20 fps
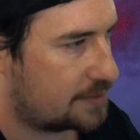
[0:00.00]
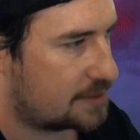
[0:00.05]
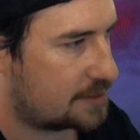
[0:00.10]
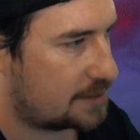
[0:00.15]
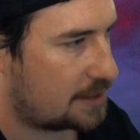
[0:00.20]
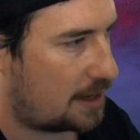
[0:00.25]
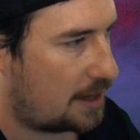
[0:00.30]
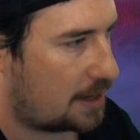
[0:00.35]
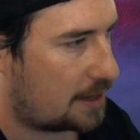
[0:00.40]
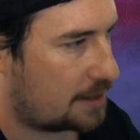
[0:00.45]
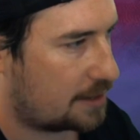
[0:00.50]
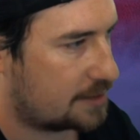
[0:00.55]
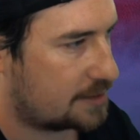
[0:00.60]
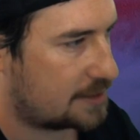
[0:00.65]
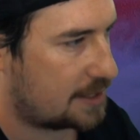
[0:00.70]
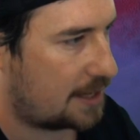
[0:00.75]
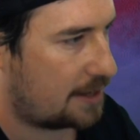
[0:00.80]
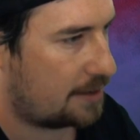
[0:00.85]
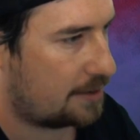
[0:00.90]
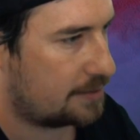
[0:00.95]
stock
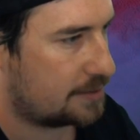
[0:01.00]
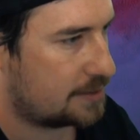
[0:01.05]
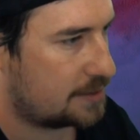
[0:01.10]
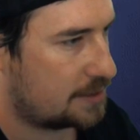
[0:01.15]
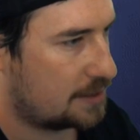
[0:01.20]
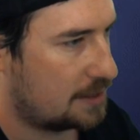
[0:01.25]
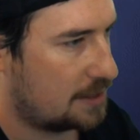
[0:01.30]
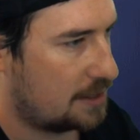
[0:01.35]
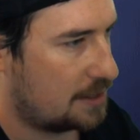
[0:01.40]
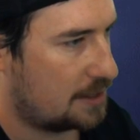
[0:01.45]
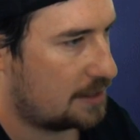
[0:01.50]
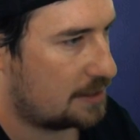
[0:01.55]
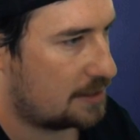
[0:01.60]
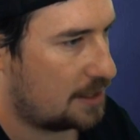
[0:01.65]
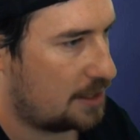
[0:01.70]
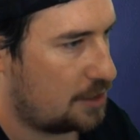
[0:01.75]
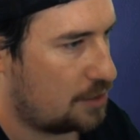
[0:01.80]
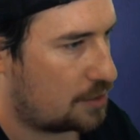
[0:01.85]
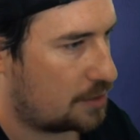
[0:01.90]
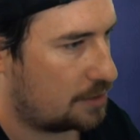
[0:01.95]
sounds
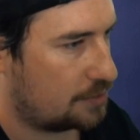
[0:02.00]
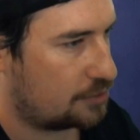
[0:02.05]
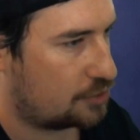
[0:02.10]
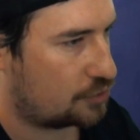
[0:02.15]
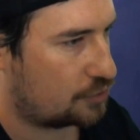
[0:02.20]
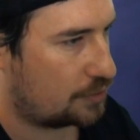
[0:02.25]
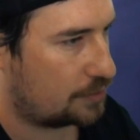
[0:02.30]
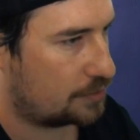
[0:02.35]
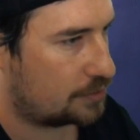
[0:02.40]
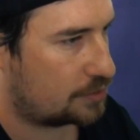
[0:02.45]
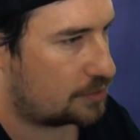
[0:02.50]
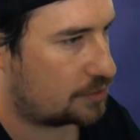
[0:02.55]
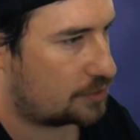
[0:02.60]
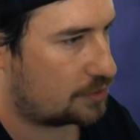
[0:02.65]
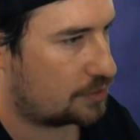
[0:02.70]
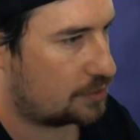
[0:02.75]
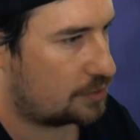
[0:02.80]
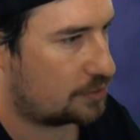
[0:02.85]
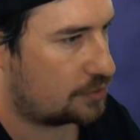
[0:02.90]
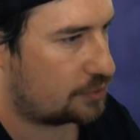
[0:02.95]
that you can
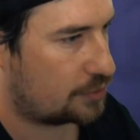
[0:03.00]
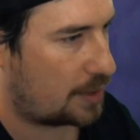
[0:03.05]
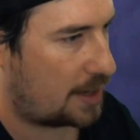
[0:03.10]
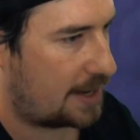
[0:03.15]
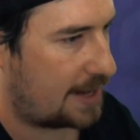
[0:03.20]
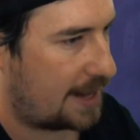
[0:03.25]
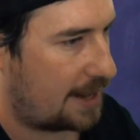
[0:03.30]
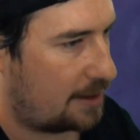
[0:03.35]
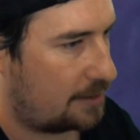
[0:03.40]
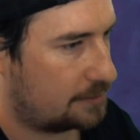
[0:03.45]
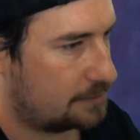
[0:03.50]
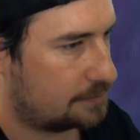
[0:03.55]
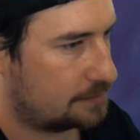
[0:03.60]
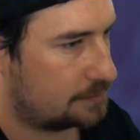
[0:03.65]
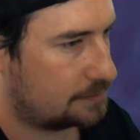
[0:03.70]
try out.